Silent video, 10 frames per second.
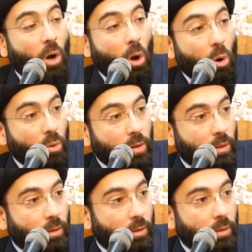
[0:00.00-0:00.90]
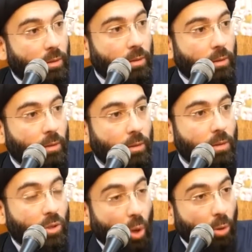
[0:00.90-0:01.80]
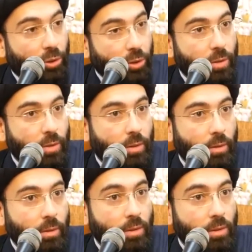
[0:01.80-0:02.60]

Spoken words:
own soldiers,